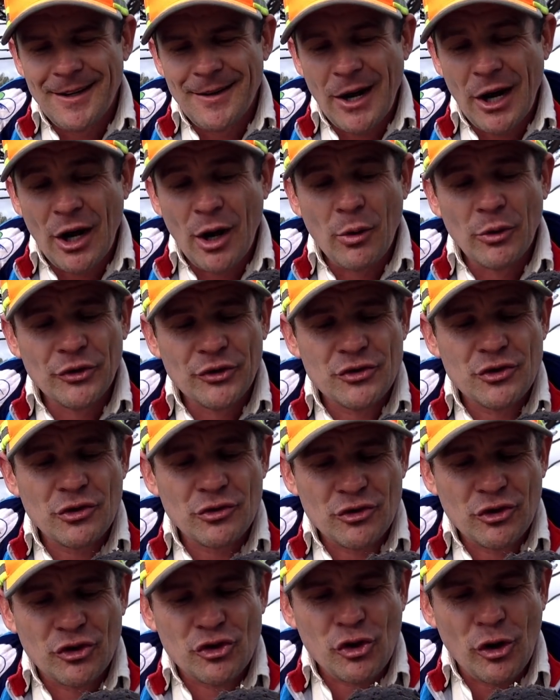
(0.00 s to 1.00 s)
And I was
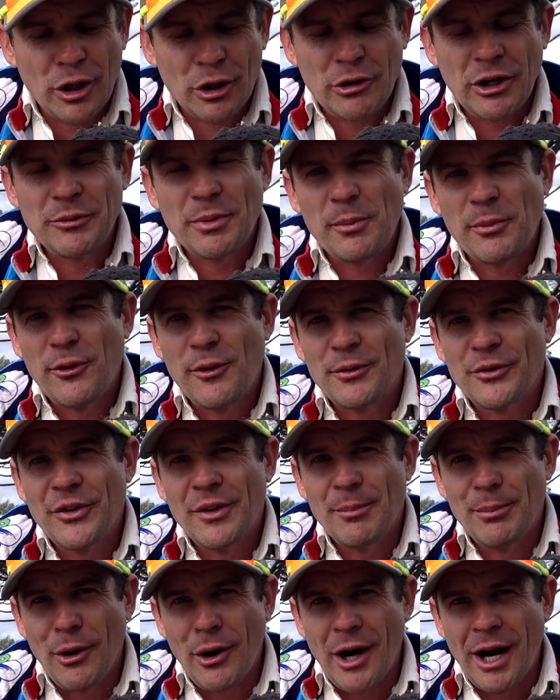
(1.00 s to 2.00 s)
just trying to increase my performance on
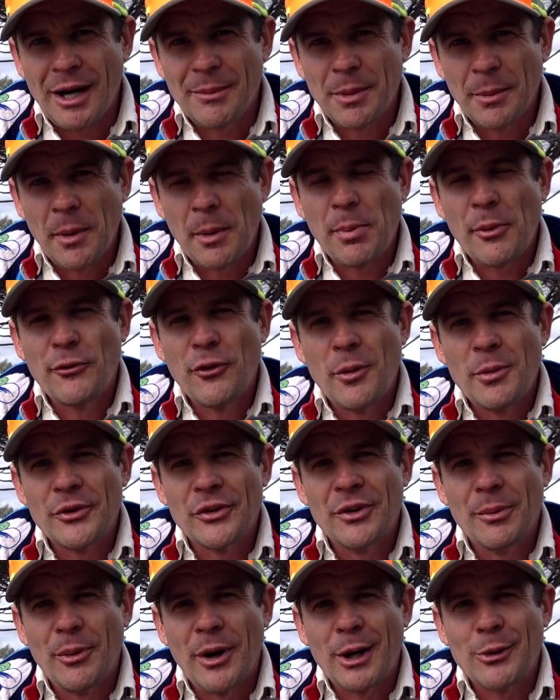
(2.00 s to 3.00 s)
the bike, but my performance
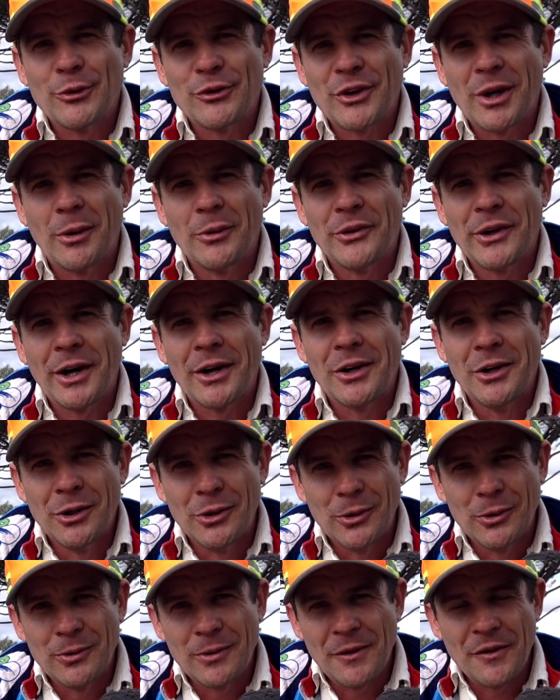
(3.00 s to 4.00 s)
on the bike was going
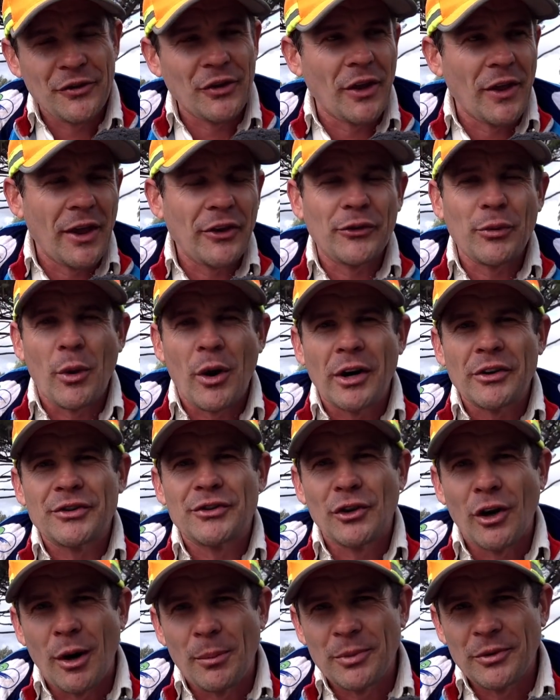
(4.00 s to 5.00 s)
downhill. And so that's why I
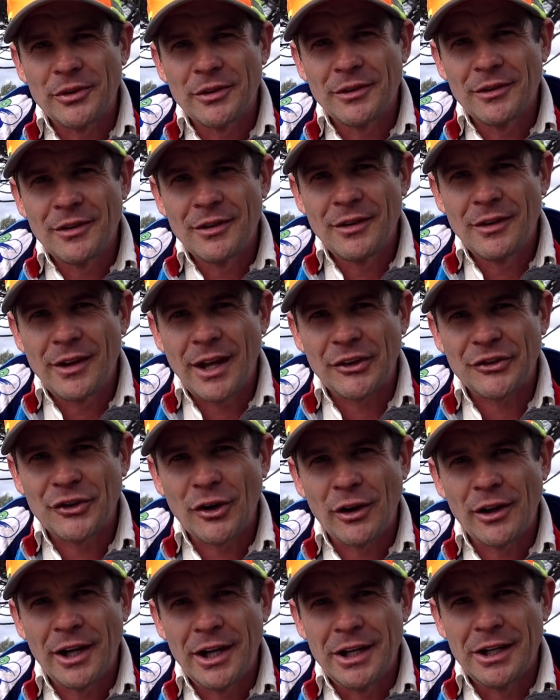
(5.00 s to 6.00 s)
stopped that
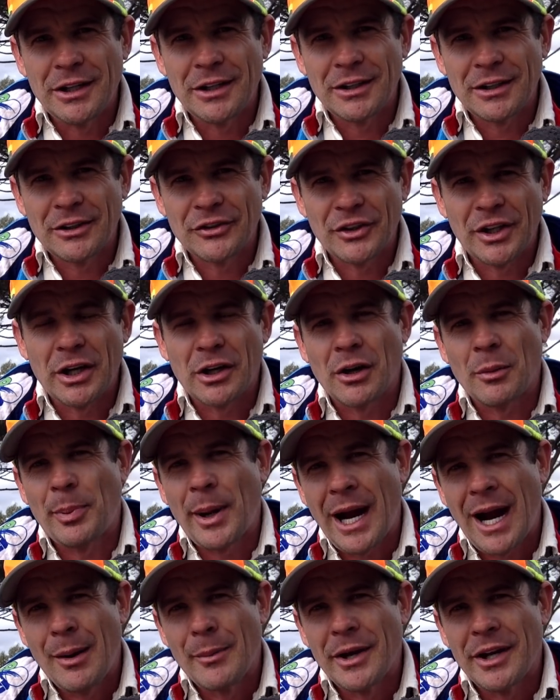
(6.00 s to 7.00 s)
style of eating, because then I got a
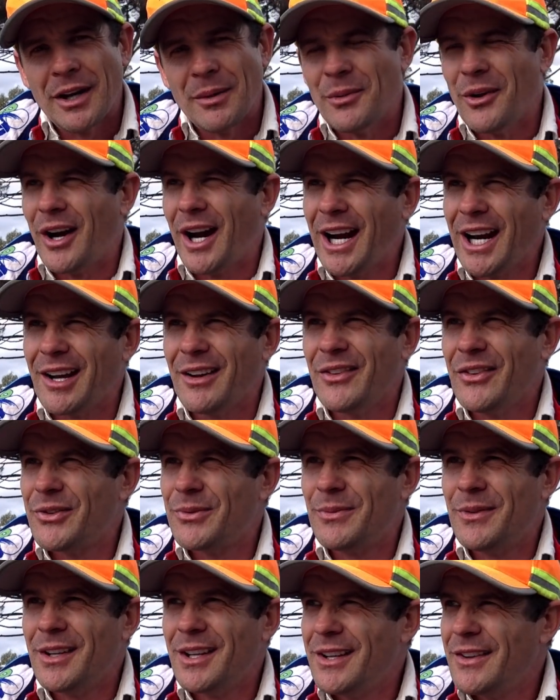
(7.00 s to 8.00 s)
power meter. I'm like, hang on,
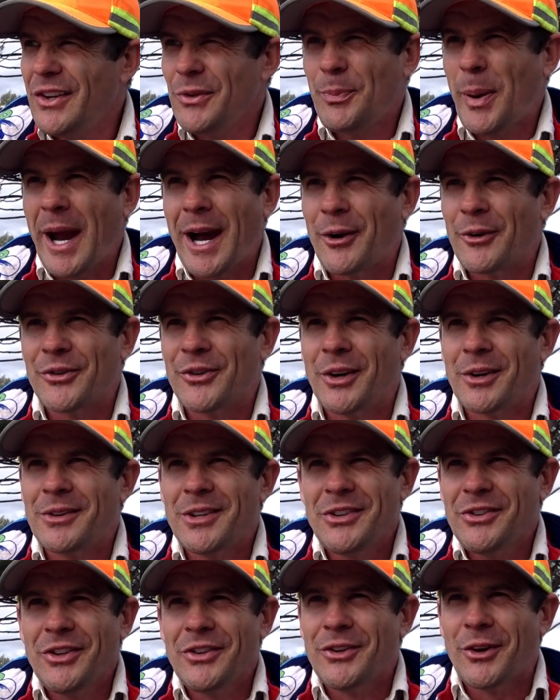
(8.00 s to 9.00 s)
this power is not,
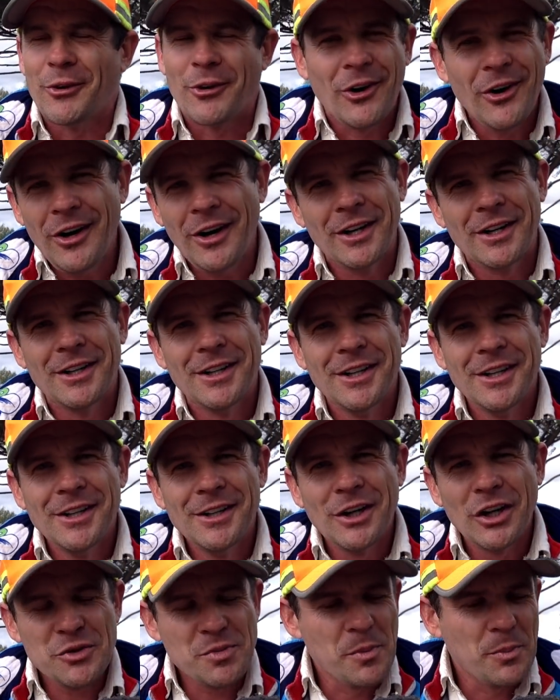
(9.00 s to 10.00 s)
this is not right.
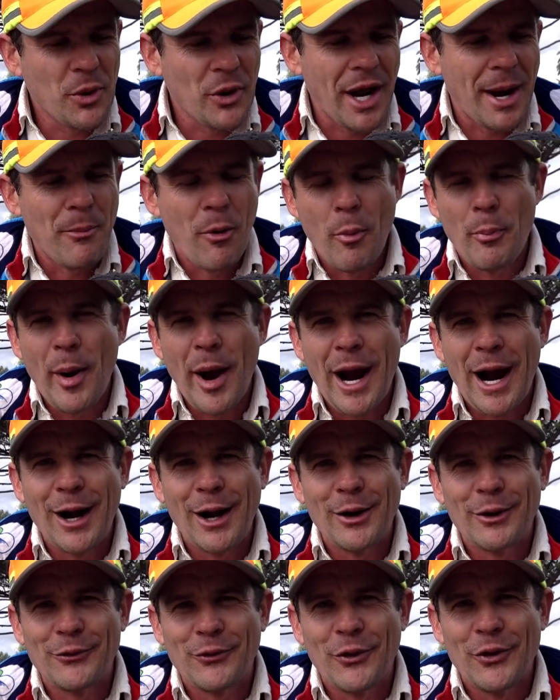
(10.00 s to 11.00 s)
I should be putting out more
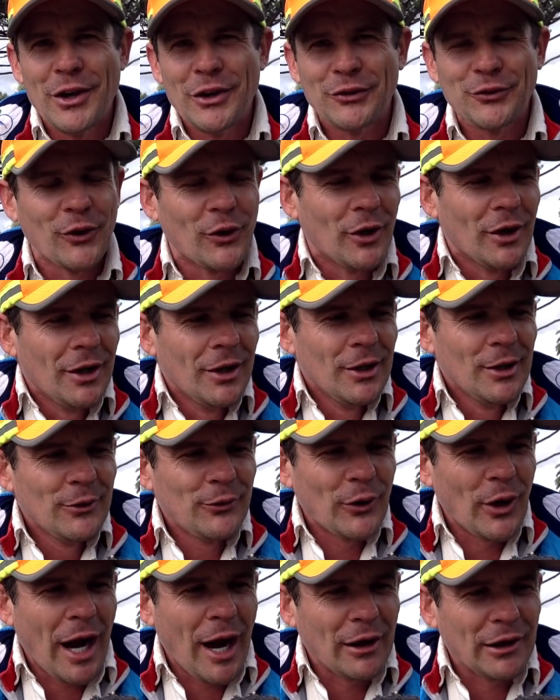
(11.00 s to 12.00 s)
power for this,
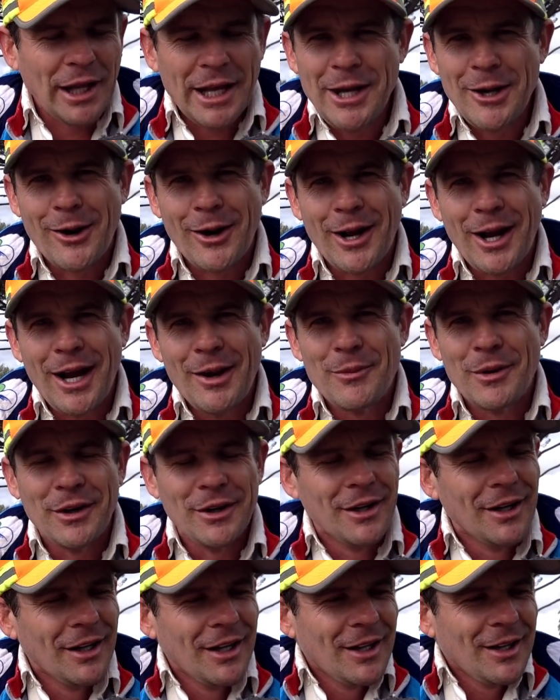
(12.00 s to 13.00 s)
for how lean I am
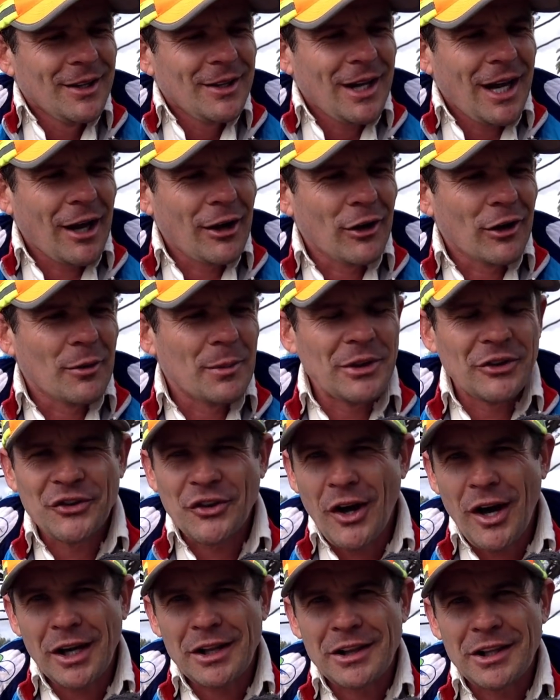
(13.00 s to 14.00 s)
and how long I've been
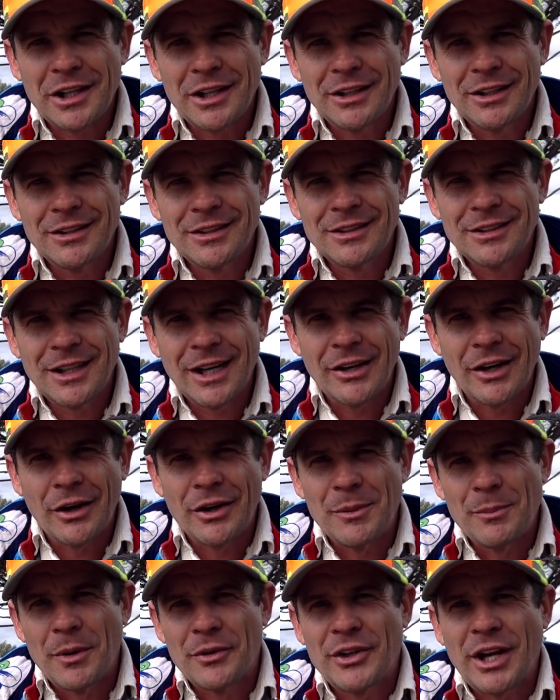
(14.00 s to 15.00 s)
cycling. And I
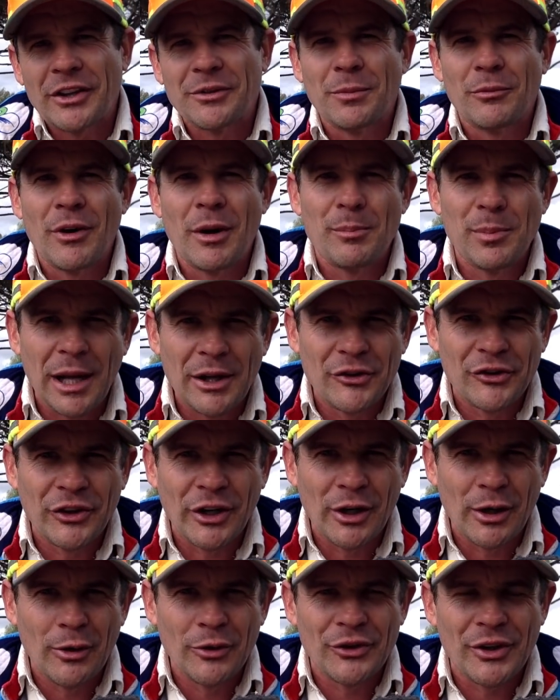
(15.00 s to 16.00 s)
did my test, my red blood
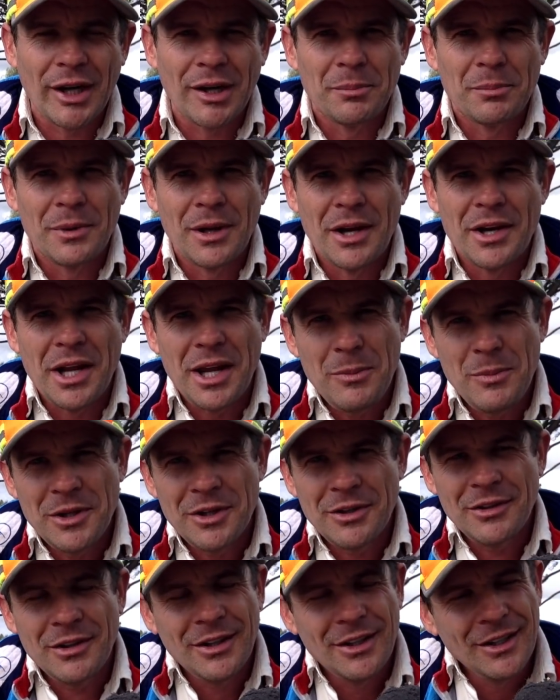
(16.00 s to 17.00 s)
cells, and I had
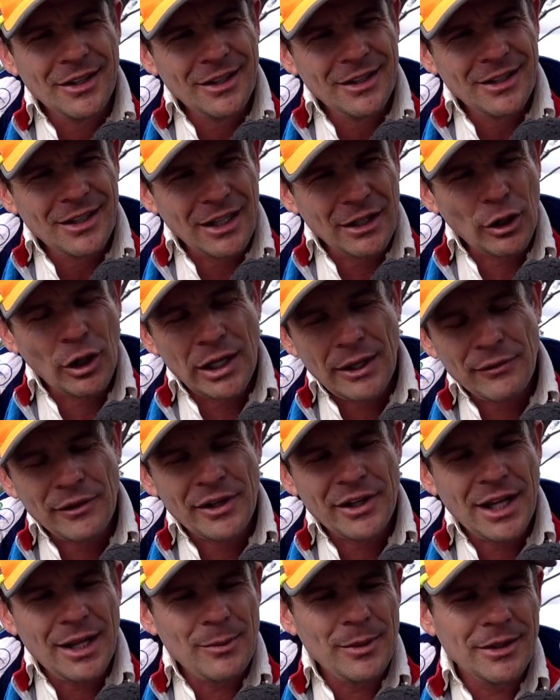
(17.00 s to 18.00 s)
anemia, low level
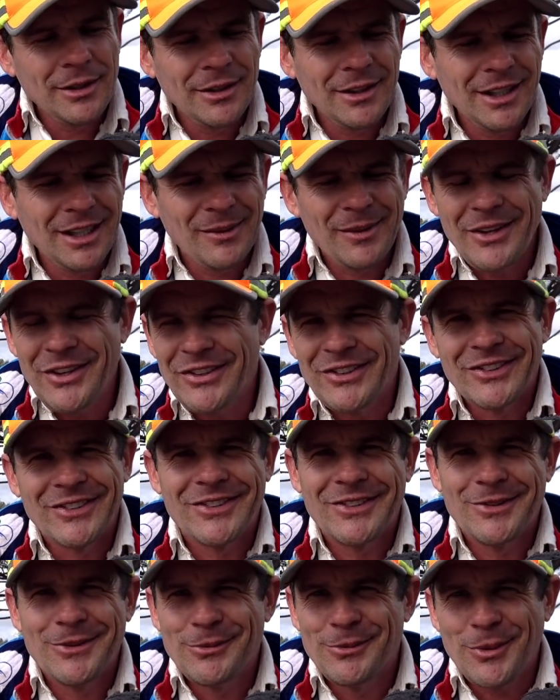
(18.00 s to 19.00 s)
anemia. And I'm like, this
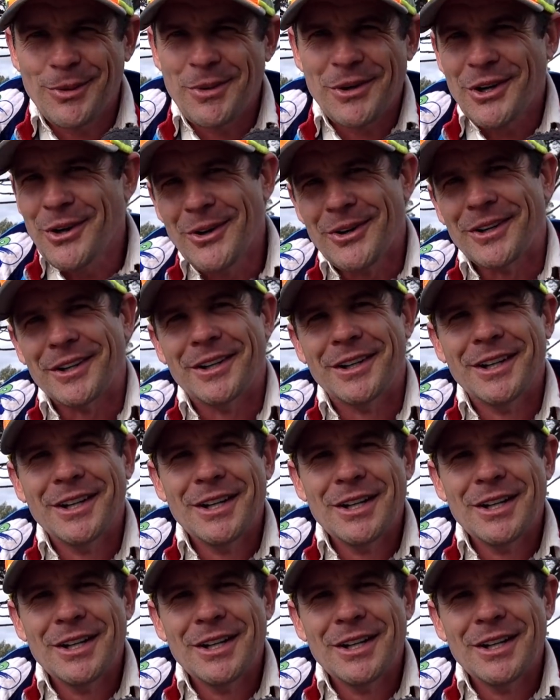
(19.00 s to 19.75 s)
is, what am I doing?